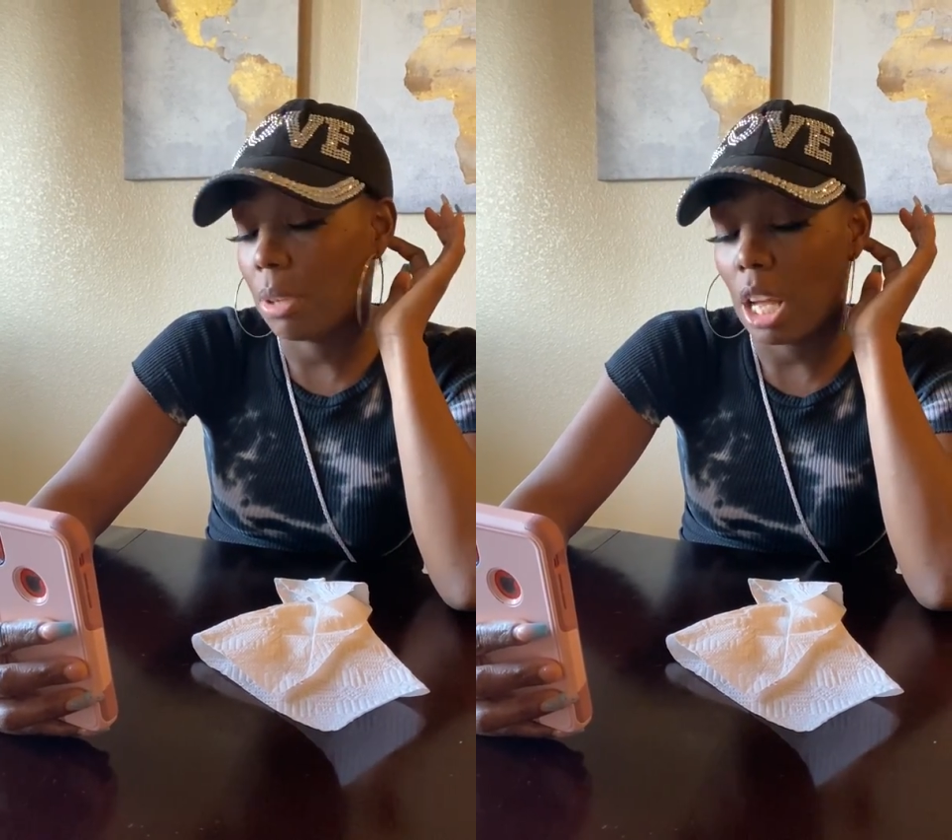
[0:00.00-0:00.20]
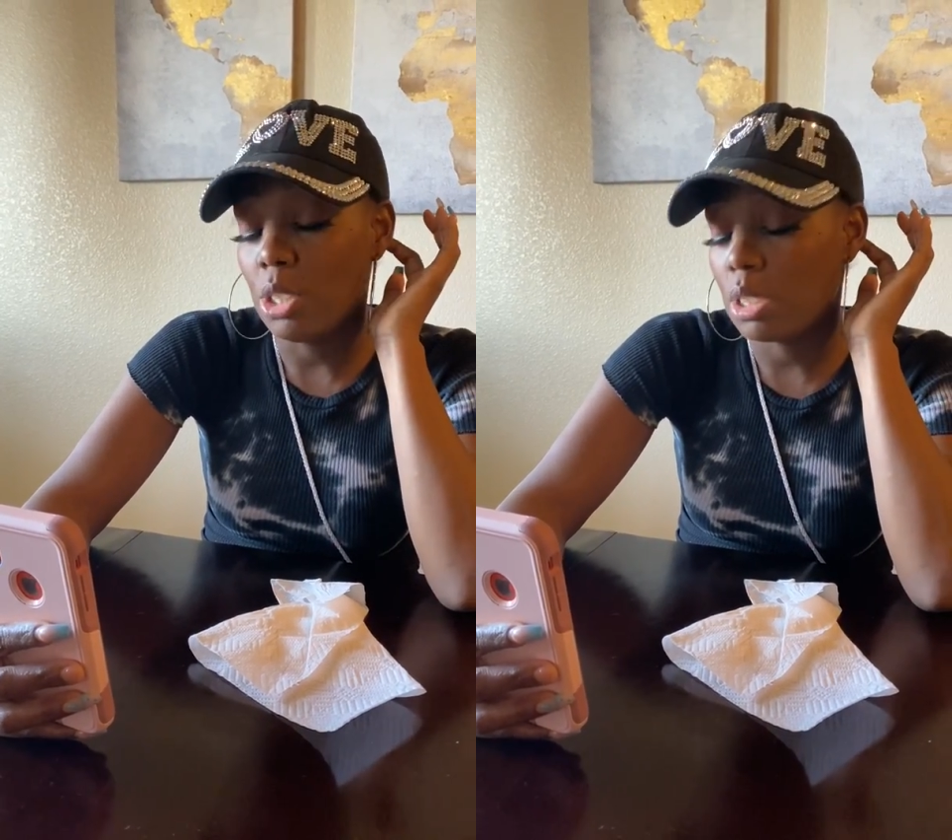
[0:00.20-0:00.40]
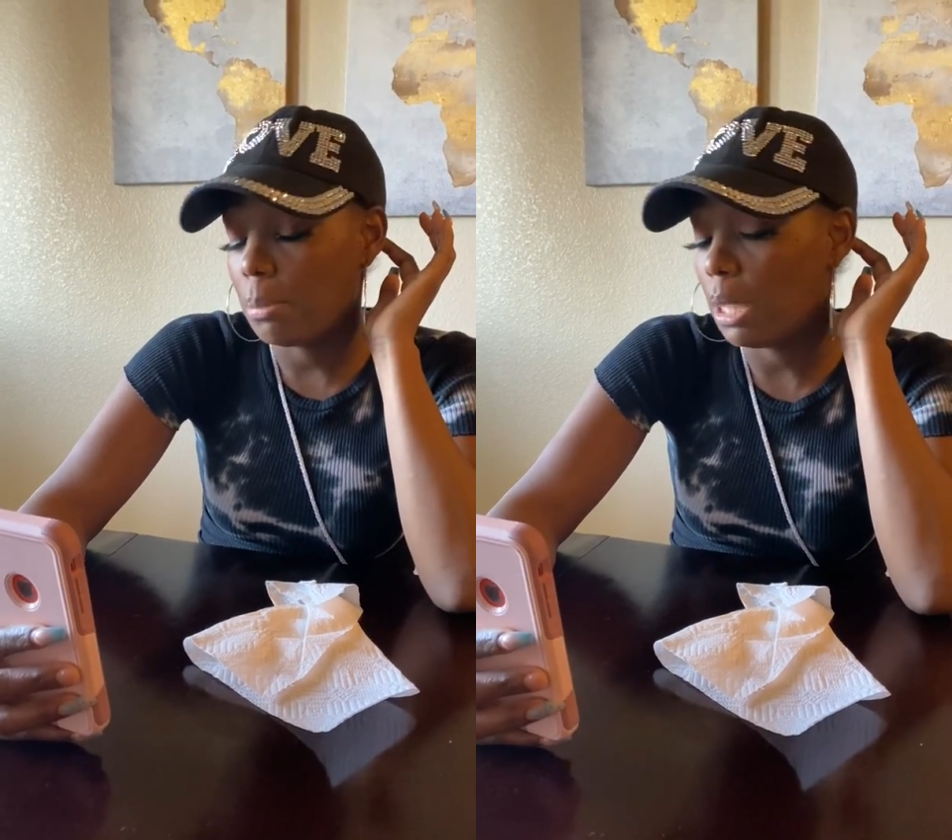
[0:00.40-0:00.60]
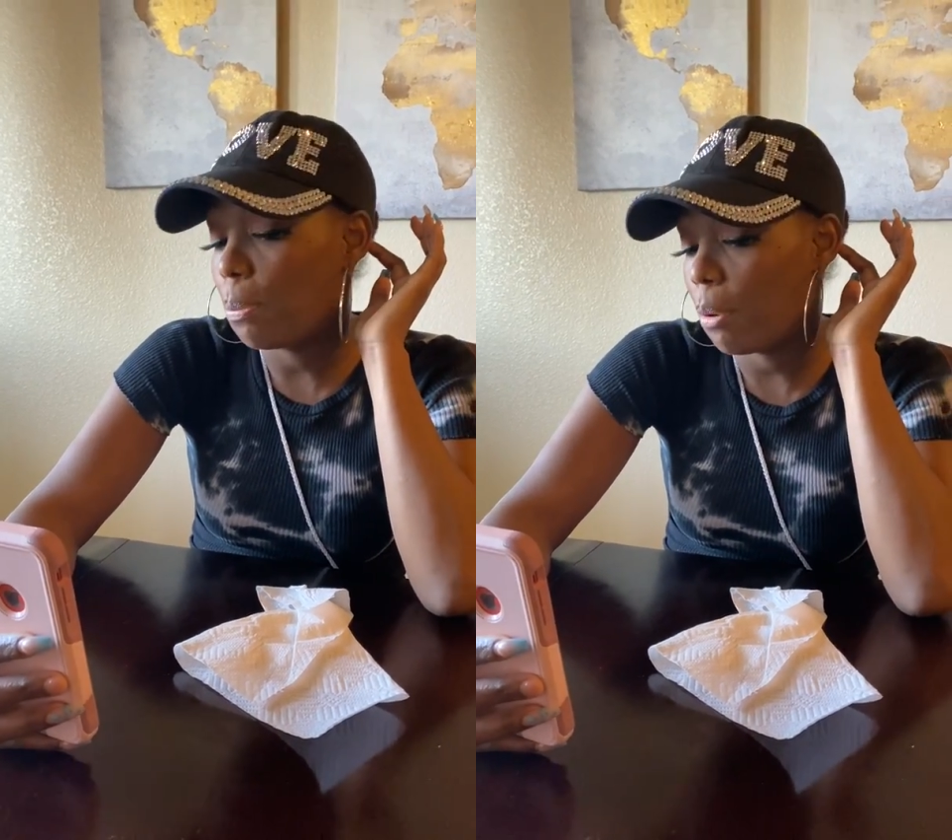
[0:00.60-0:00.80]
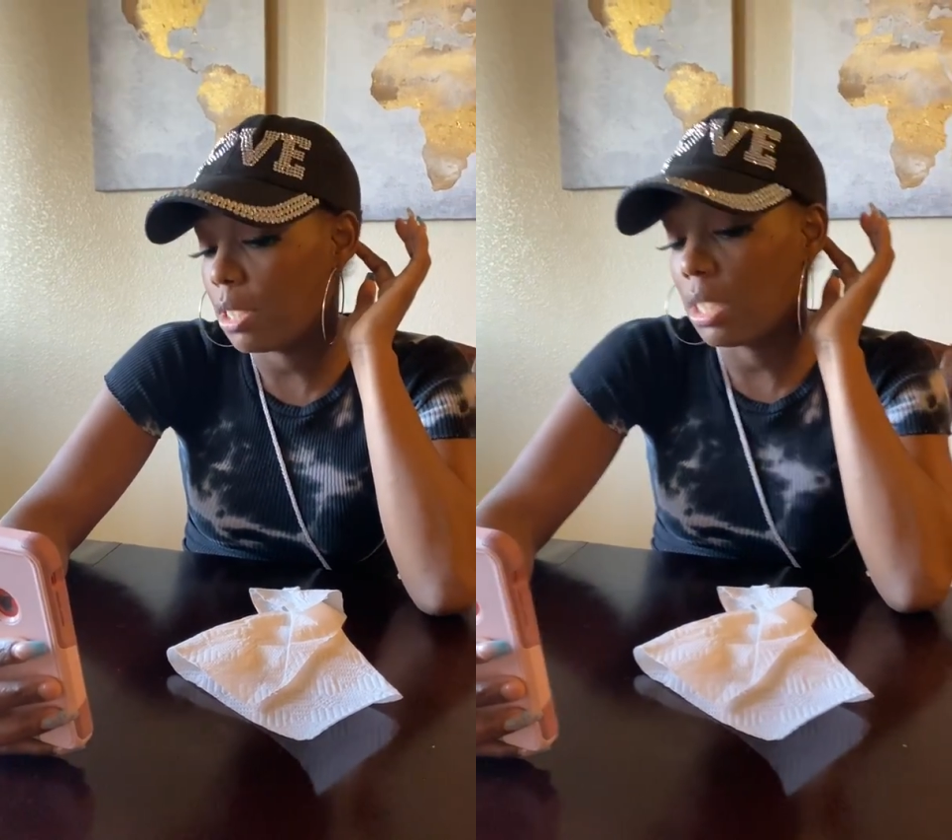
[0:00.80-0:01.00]
I used to be the
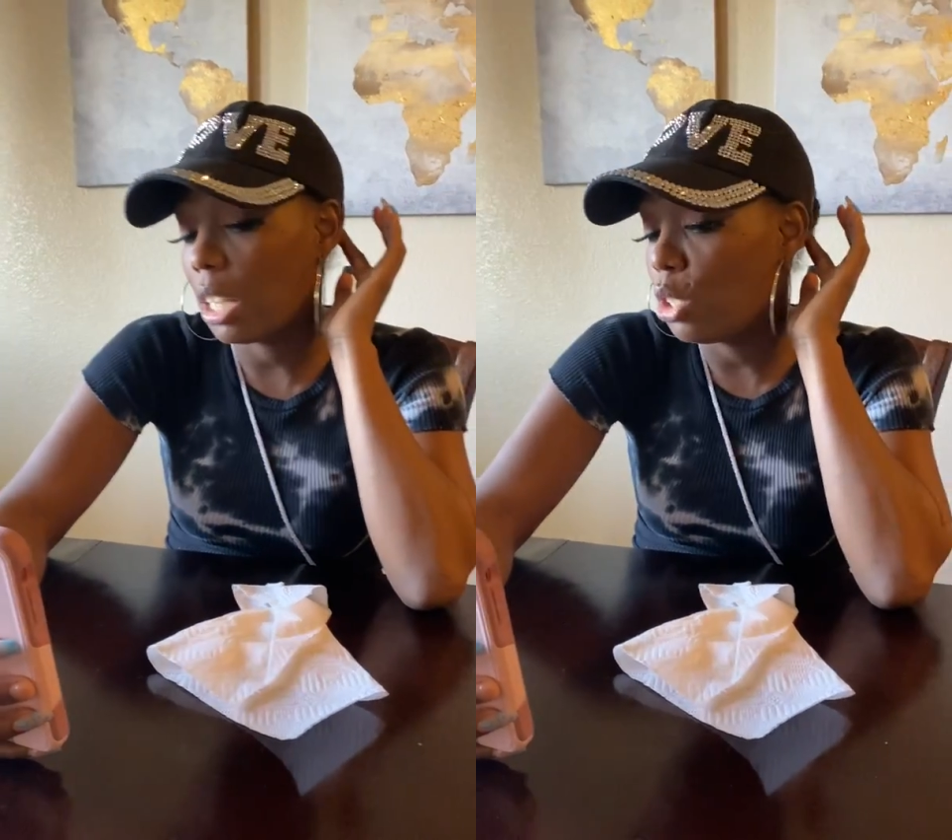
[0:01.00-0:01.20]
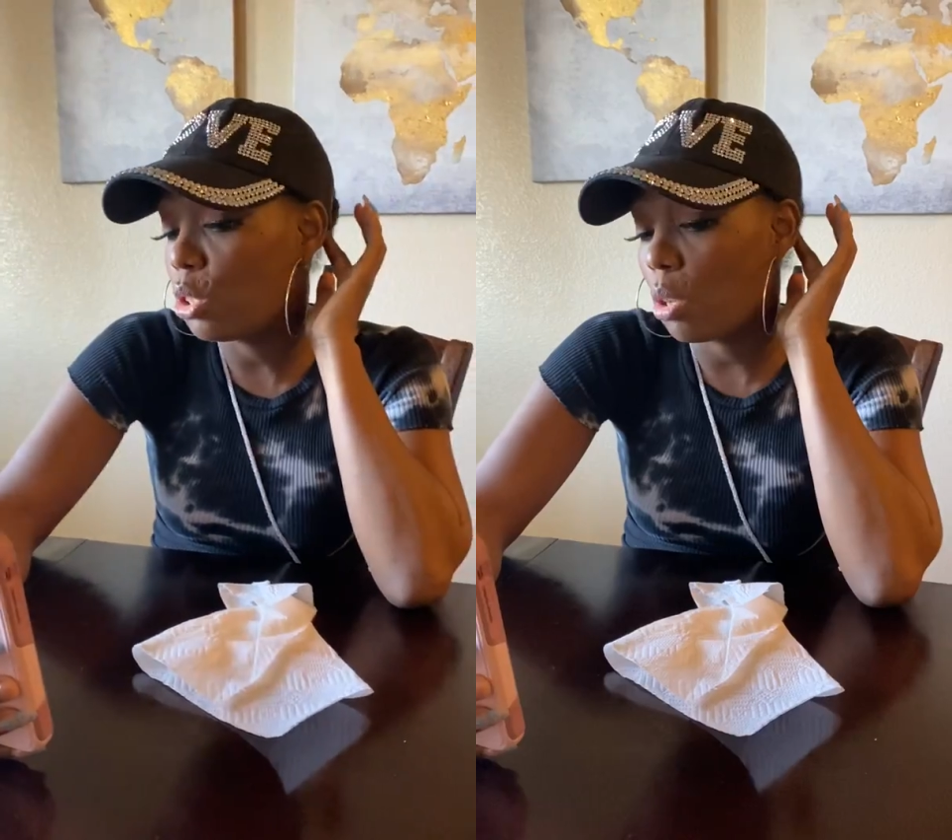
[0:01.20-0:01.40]
person that used